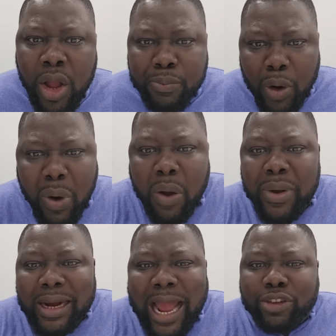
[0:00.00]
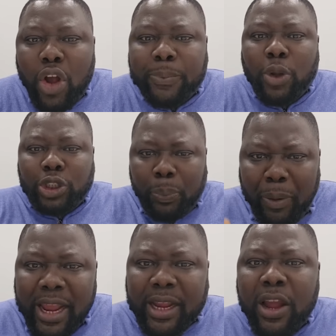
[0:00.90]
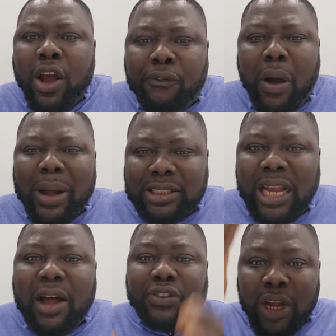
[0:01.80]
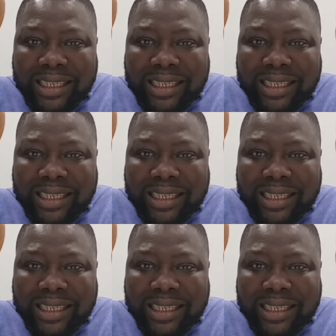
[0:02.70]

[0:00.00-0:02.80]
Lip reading: But when we rise up to speak for ourselves,